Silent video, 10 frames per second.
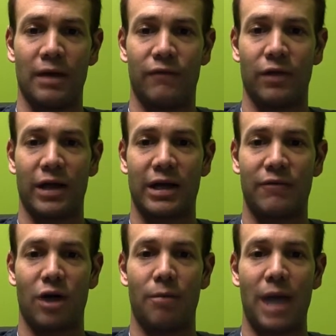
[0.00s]
feel like I've
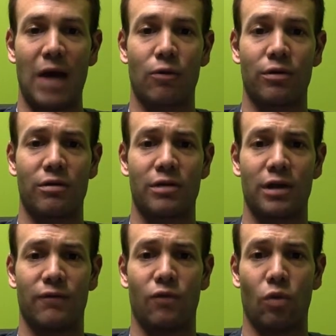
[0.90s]
gone backwards instead
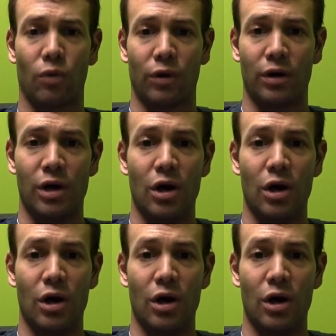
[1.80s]
of forward.